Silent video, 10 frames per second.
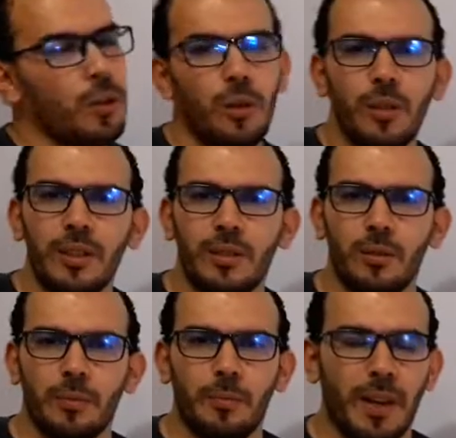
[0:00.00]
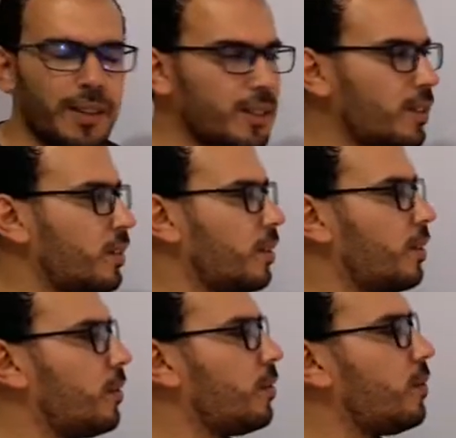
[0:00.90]
Who is your best
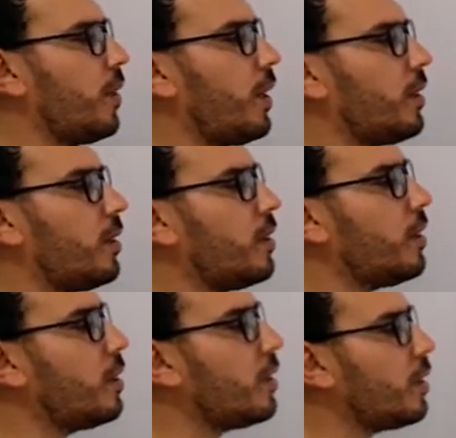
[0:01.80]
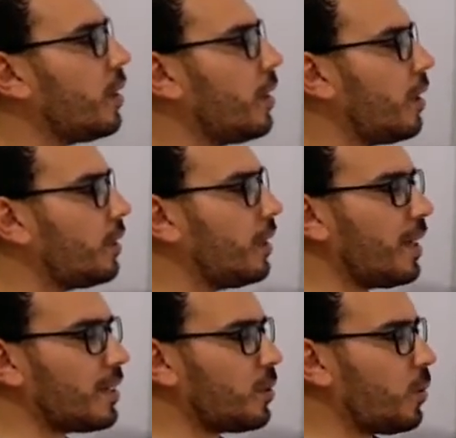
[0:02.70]
friend? And the
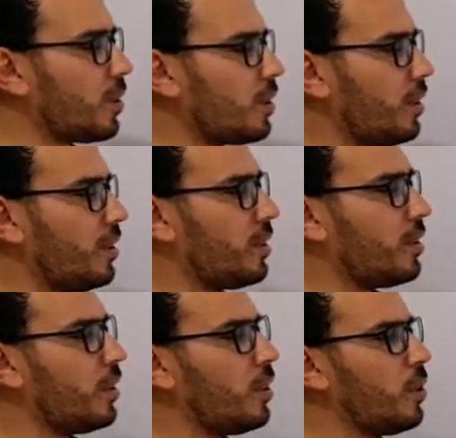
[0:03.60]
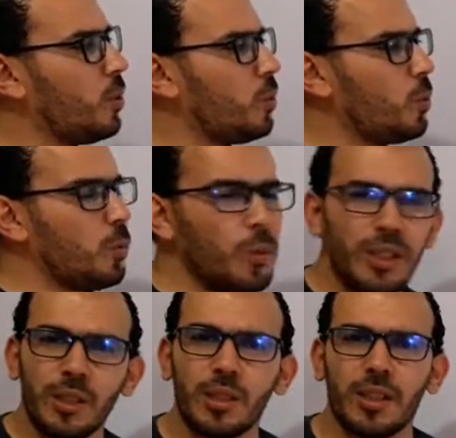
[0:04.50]
last question is,
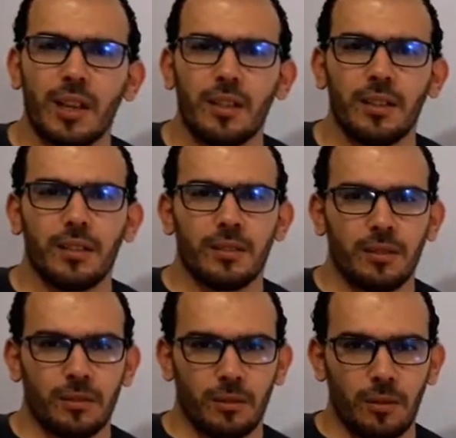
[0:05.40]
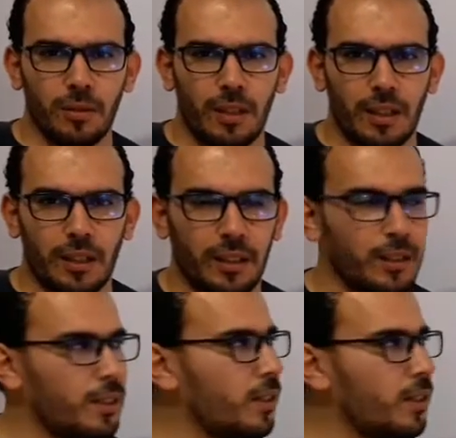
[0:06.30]
which color do you like?